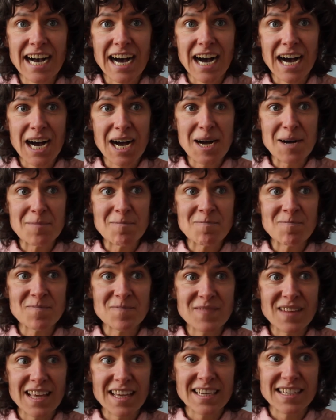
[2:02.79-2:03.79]

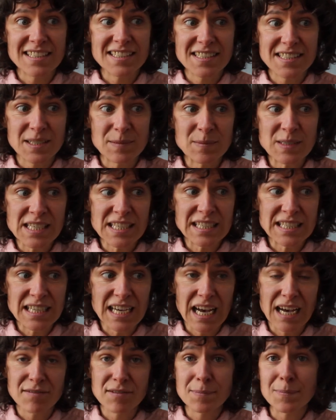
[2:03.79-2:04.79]
And I seemed to
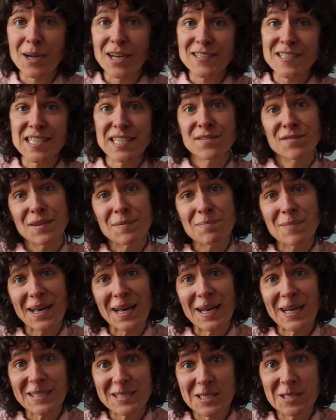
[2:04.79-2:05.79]
have a positive
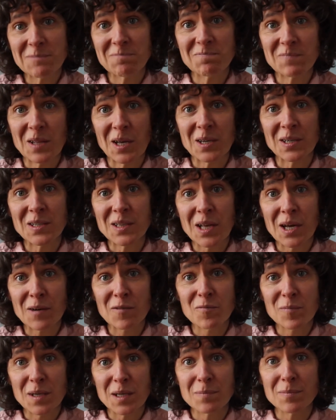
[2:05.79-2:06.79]
impact on a lot
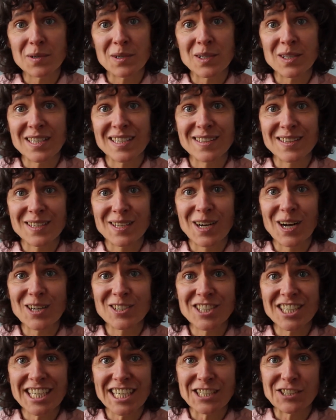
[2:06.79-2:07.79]
of people in the
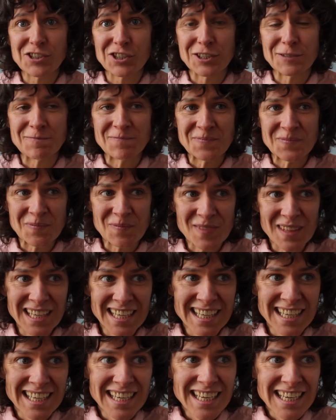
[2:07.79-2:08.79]
congregation.
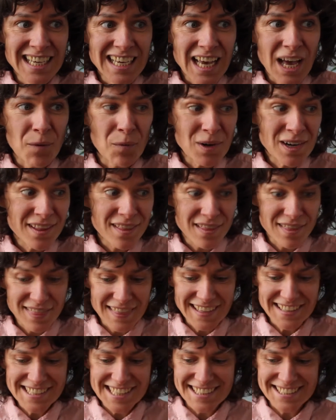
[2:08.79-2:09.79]
And one of the
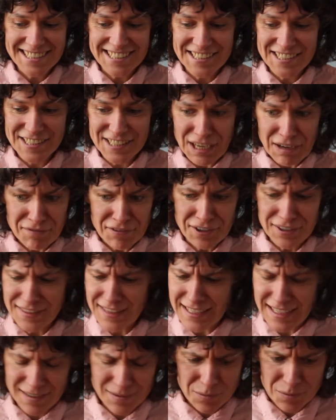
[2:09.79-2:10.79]
things I discovered
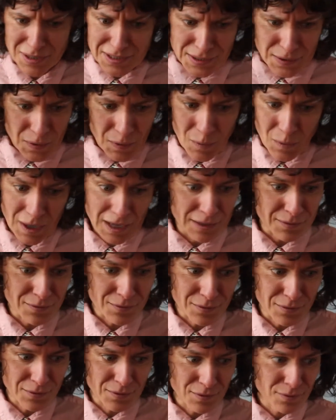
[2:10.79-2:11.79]
that I wasn't quite
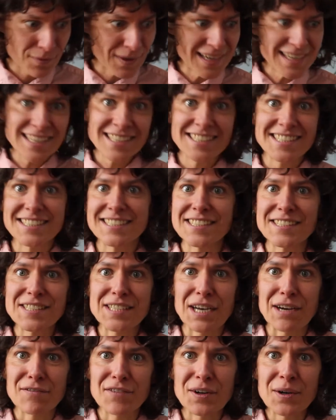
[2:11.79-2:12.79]
ready to
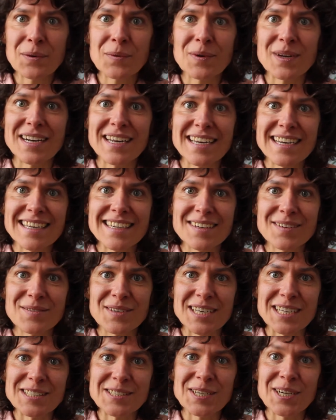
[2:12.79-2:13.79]
discover when
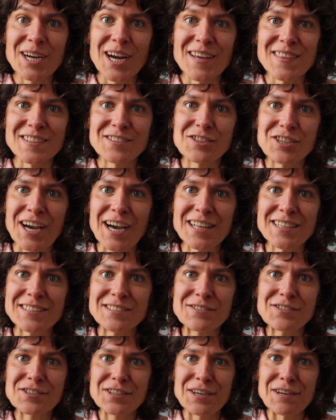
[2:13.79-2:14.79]
I took on the
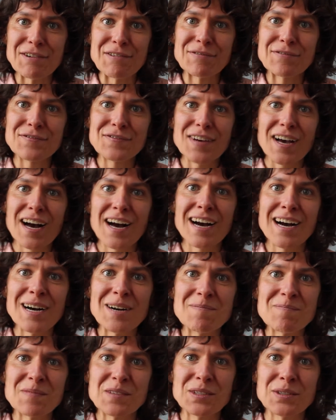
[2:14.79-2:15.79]
challenge of
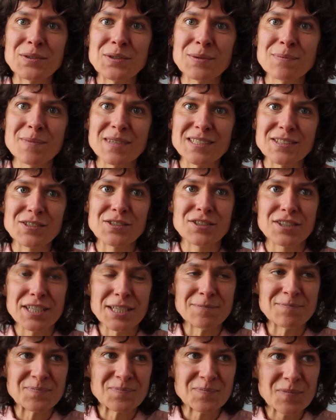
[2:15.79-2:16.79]
UU
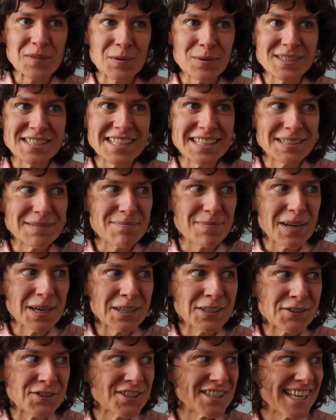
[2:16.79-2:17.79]
ministry was that in
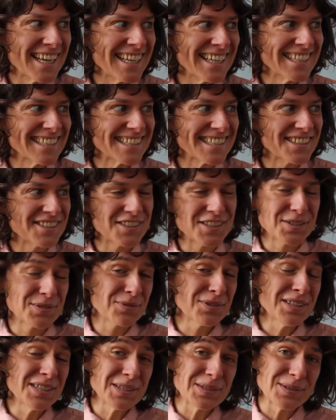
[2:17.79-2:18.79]
parish settings, there's this
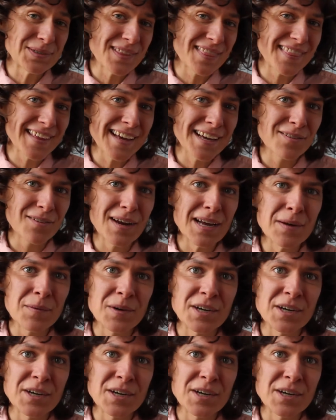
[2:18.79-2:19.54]
really cool thing, right?